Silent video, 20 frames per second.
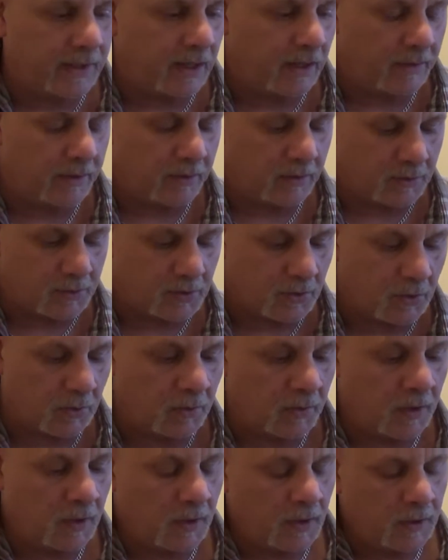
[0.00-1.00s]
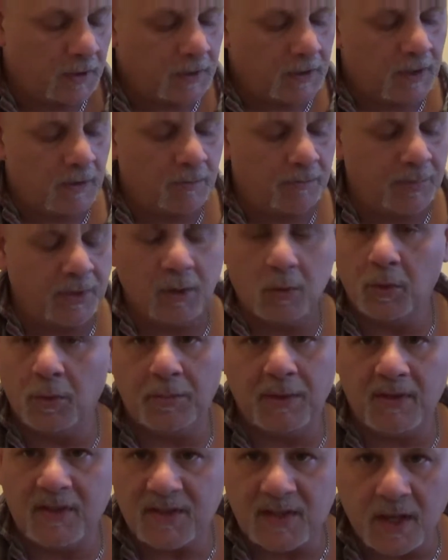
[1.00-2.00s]
down here too. But it would
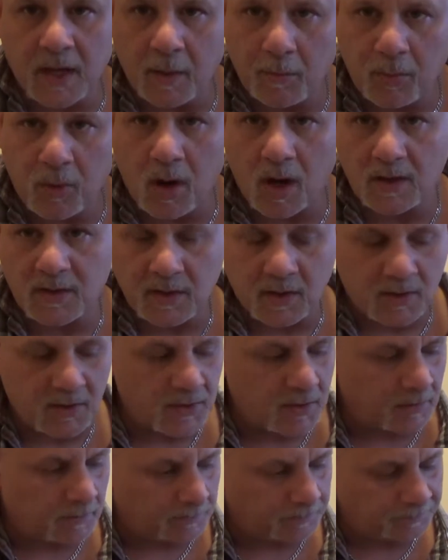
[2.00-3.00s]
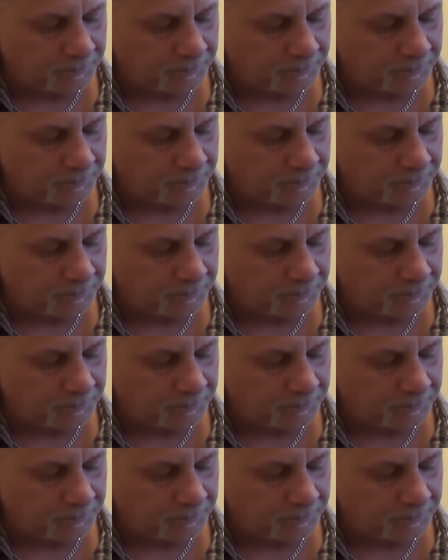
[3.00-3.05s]
be the same process.